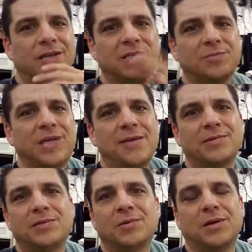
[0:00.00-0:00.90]

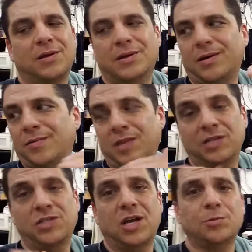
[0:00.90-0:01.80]
Sometimes the
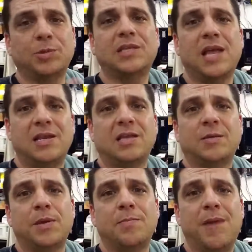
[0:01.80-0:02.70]
adjustments that need
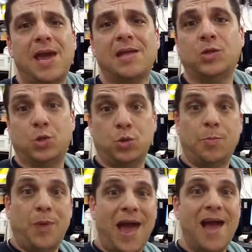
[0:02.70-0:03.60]
to be made to the
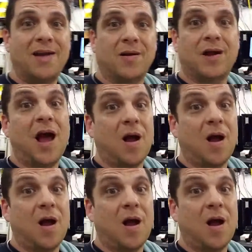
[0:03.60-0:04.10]
pattern